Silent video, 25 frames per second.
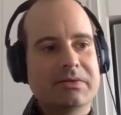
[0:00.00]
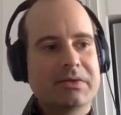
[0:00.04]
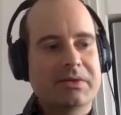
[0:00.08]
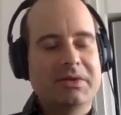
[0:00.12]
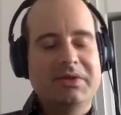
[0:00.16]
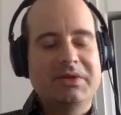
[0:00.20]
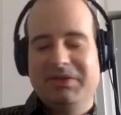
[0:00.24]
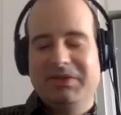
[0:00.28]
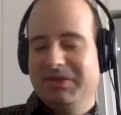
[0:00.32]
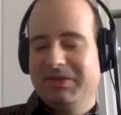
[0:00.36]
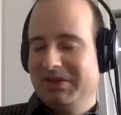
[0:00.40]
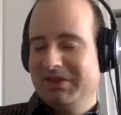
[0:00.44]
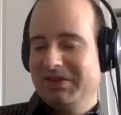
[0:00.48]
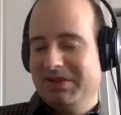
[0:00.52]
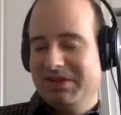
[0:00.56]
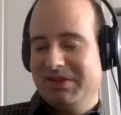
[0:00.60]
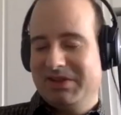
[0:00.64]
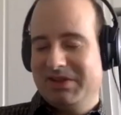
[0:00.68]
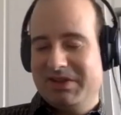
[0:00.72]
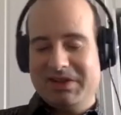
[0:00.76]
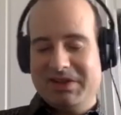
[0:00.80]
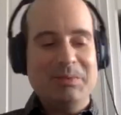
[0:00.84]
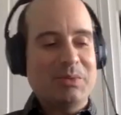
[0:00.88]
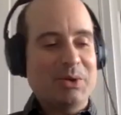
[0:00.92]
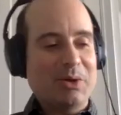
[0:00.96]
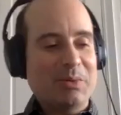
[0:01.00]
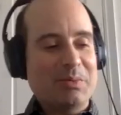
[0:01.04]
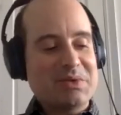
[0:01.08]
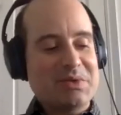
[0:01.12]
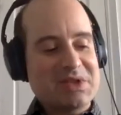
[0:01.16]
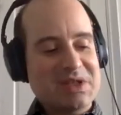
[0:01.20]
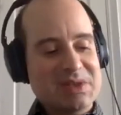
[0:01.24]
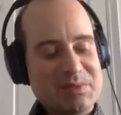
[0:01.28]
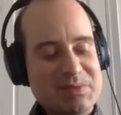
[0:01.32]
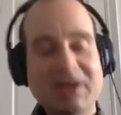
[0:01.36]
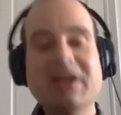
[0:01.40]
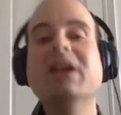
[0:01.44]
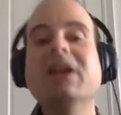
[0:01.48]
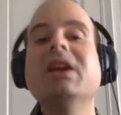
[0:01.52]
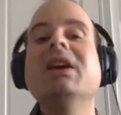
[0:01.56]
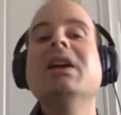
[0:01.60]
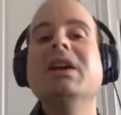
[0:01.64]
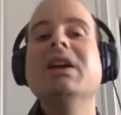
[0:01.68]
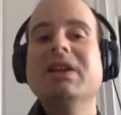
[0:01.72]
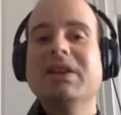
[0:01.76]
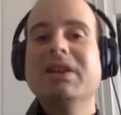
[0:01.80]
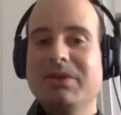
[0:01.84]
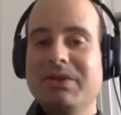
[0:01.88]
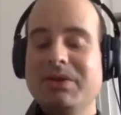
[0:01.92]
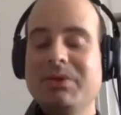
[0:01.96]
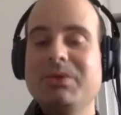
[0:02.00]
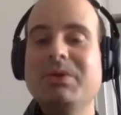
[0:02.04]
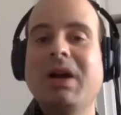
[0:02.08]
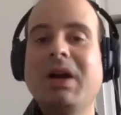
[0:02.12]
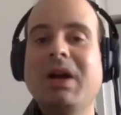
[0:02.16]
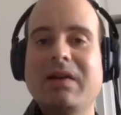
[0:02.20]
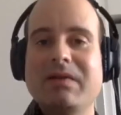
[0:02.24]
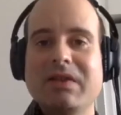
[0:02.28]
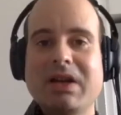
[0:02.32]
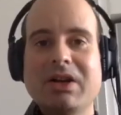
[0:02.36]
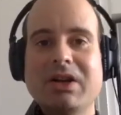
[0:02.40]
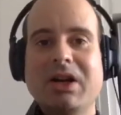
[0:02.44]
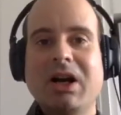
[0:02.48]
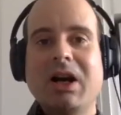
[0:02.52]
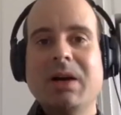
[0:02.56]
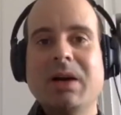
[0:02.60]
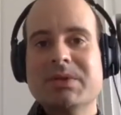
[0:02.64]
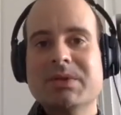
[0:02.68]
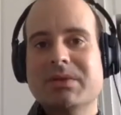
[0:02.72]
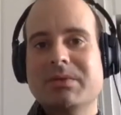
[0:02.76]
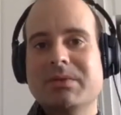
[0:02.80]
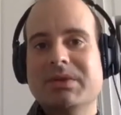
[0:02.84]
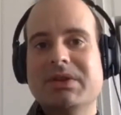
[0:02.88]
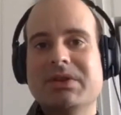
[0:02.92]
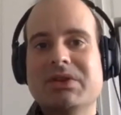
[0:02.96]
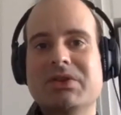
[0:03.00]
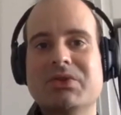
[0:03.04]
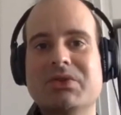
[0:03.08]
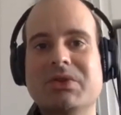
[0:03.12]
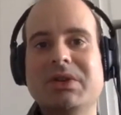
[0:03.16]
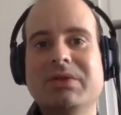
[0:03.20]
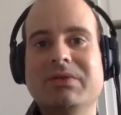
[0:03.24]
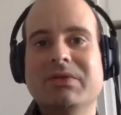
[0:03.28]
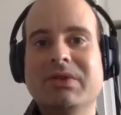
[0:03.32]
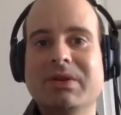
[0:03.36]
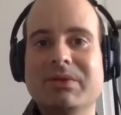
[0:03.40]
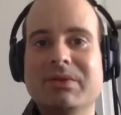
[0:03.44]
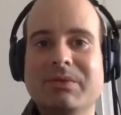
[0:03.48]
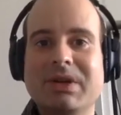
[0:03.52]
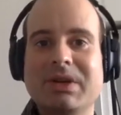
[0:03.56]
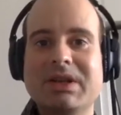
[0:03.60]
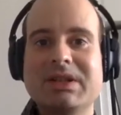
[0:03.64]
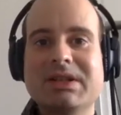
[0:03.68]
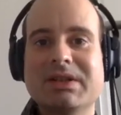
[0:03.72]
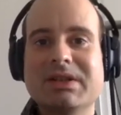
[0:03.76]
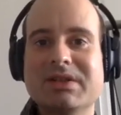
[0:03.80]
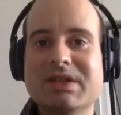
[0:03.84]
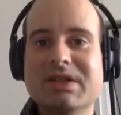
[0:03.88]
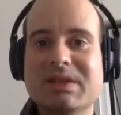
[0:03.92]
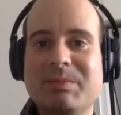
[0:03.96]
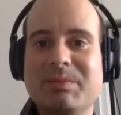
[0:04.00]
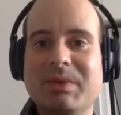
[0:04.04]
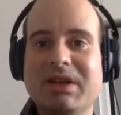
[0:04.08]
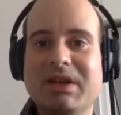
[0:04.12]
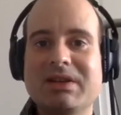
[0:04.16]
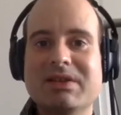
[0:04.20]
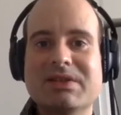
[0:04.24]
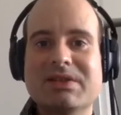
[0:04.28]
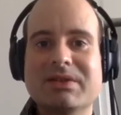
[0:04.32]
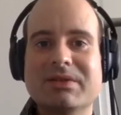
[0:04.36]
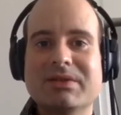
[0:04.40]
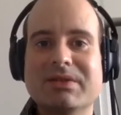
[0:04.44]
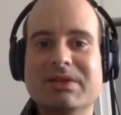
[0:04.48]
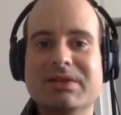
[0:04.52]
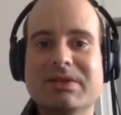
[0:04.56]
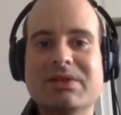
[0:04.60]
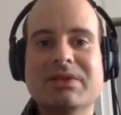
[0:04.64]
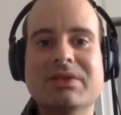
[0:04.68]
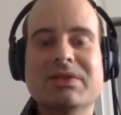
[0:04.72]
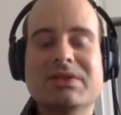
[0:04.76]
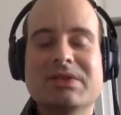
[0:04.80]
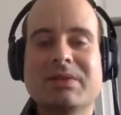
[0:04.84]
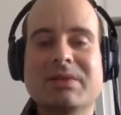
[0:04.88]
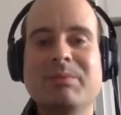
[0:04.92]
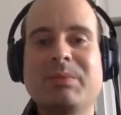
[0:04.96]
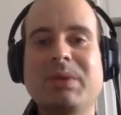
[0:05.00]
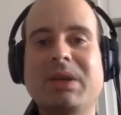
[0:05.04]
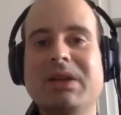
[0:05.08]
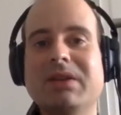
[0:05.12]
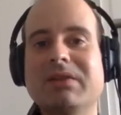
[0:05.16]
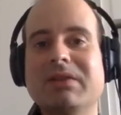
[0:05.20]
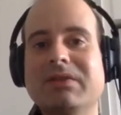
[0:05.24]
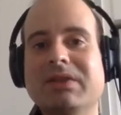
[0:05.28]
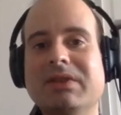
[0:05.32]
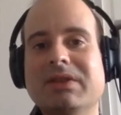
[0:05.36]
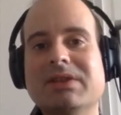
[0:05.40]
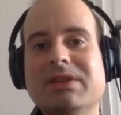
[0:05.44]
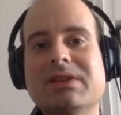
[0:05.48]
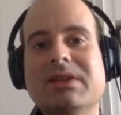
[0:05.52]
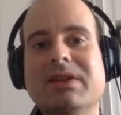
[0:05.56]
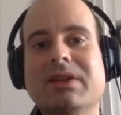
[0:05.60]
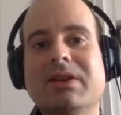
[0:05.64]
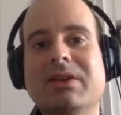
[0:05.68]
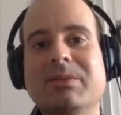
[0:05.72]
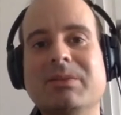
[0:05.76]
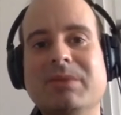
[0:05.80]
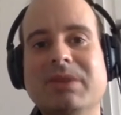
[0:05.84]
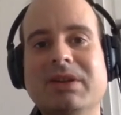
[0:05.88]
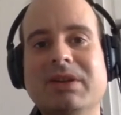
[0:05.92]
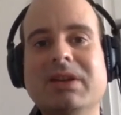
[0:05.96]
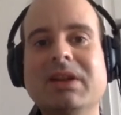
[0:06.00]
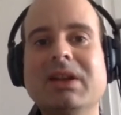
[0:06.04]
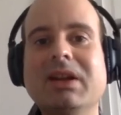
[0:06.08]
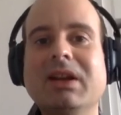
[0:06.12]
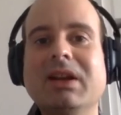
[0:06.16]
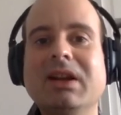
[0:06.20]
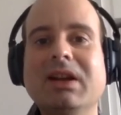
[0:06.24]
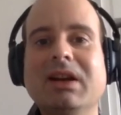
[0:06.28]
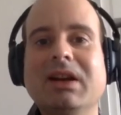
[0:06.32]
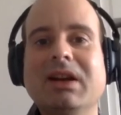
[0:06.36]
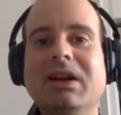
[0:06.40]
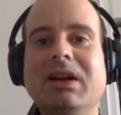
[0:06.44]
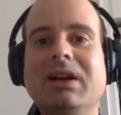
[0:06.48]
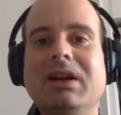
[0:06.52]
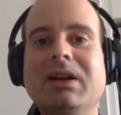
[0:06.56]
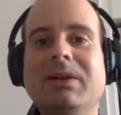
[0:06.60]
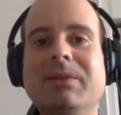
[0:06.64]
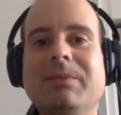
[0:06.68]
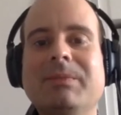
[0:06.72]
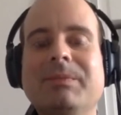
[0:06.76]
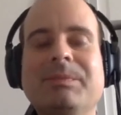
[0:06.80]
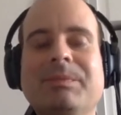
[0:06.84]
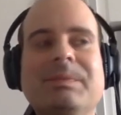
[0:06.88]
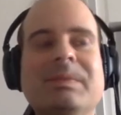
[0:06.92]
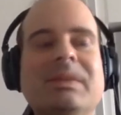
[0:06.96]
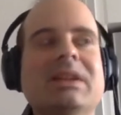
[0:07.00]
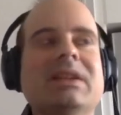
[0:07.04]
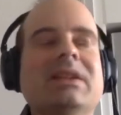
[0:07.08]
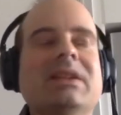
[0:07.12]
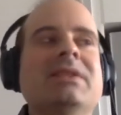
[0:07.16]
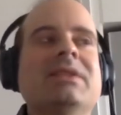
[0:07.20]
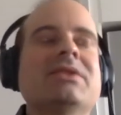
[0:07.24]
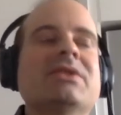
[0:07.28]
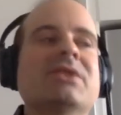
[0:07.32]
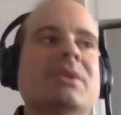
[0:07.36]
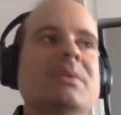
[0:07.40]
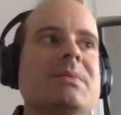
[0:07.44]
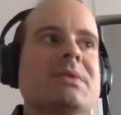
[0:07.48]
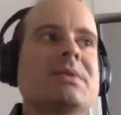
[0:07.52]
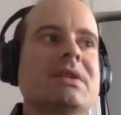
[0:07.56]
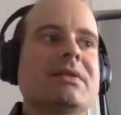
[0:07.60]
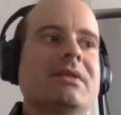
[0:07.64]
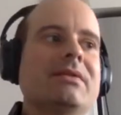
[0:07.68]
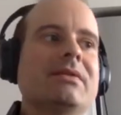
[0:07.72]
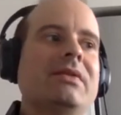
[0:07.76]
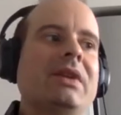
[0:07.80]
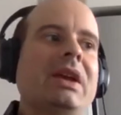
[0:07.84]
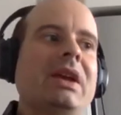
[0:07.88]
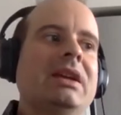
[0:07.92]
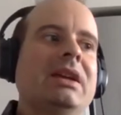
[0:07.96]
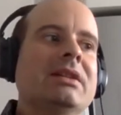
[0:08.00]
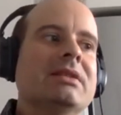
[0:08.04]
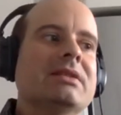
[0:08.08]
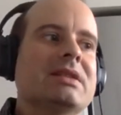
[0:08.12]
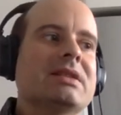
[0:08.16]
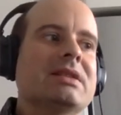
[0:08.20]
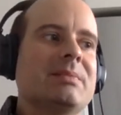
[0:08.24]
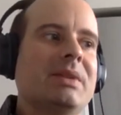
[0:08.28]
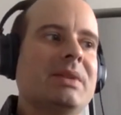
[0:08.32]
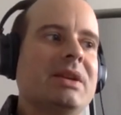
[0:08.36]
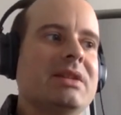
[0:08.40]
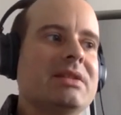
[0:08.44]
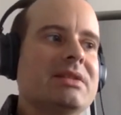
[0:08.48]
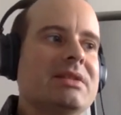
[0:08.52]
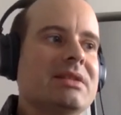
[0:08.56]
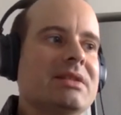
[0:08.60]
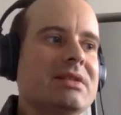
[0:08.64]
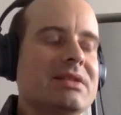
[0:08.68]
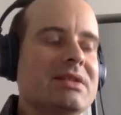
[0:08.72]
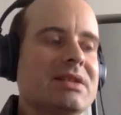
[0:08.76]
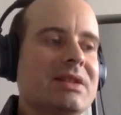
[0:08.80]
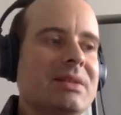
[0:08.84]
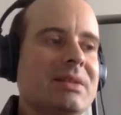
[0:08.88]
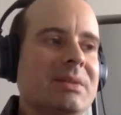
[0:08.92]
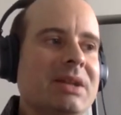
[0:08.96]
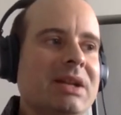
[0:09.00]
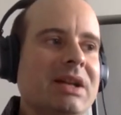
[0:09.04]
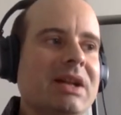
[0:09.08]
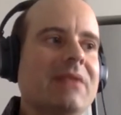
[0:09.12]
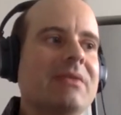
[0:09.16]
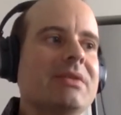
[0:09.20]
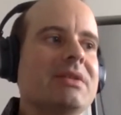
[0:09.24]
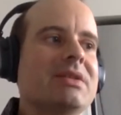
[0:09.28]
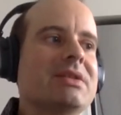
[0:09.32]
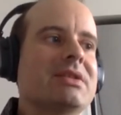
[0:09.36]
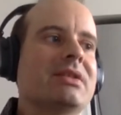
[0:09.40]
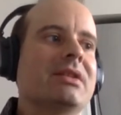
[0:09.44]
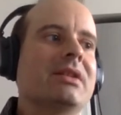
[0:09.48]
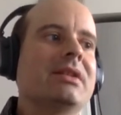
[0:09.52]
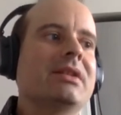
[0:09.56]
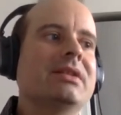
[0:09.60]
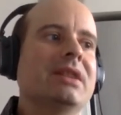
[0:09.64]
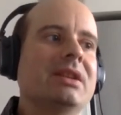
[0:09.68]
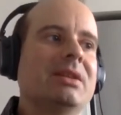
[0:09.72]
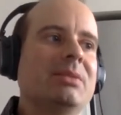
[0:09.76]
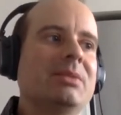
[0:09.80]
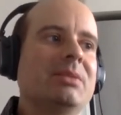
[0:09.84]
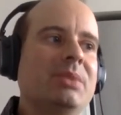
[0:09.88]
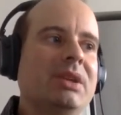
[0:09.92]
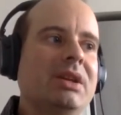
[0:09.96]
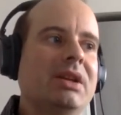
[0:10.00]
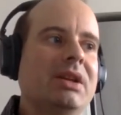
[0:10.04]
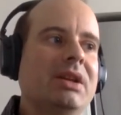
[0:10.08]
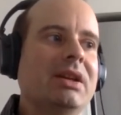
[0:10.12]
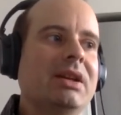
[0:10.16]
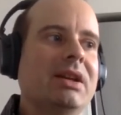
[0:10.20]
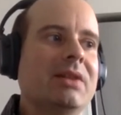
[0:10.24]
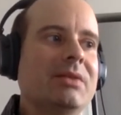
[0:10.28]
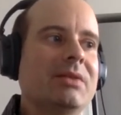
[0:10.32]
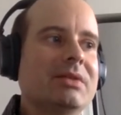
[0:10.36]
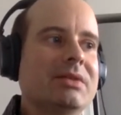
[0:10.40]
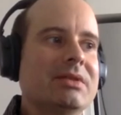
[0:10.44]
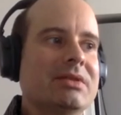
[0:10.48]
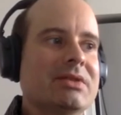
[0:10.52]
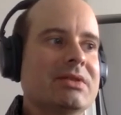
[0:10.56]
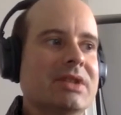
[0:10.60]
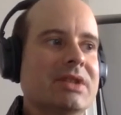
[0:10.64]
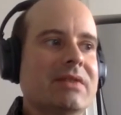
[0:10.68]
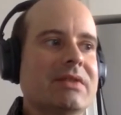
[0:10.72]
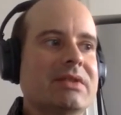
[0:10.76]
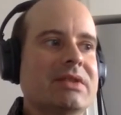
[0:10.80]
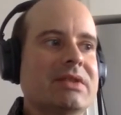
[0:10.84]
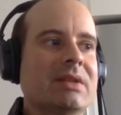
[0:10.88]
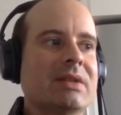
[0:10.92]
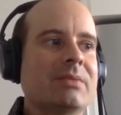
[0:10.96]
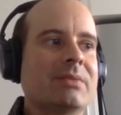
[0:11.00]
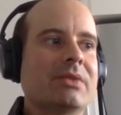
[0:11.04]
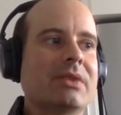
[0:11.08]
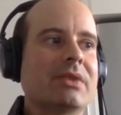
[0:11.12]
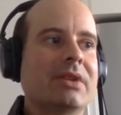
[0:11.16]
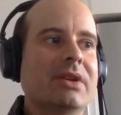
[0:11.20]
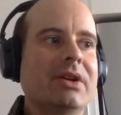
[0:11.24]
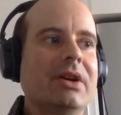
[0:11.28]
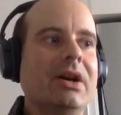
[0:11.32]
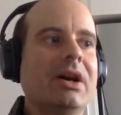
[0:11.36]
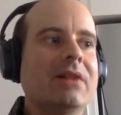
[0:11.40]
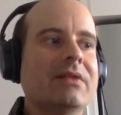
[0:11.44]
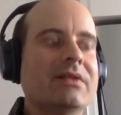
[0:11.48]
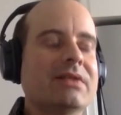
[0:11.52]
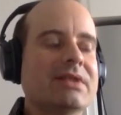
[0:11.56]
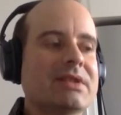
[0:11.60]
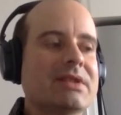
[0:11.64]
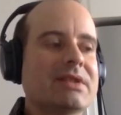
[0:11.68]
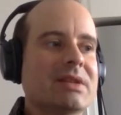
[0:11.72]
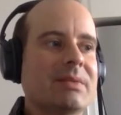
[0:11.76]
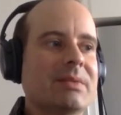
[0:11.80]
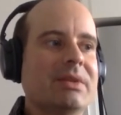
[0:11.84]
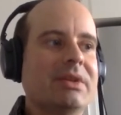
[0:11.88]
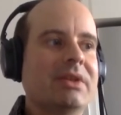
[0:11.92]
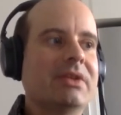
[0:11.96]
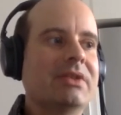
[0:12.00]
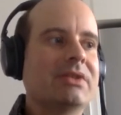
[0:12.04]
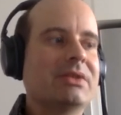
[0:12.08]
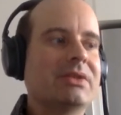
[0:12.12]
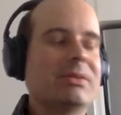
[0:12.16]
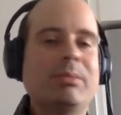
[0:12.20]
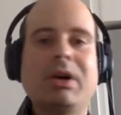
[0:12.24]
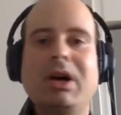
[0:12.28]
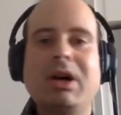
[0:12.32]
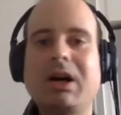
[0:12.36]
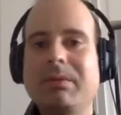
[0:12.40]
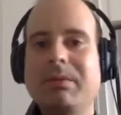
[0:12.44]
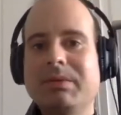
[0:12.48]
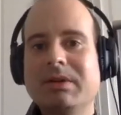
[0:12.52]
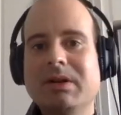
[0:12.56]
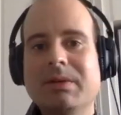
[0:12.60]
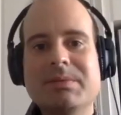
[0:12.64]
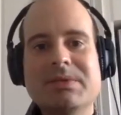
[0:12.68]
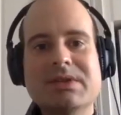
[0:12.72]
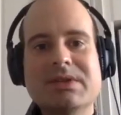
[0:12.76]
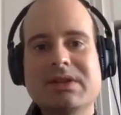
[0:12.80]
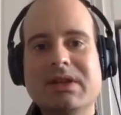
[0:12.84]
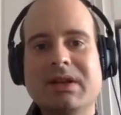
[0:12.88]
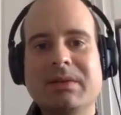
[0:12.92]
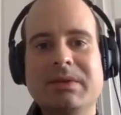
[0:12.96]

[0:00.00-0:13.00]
for sleep purposes, but you, you have that option with a street front retail space. So, so there's some benefits there, but um, in terms of the vacant spaces, I mean, I always thought that a BIA would, should have a temporary office. I mean, you could do pop-ups.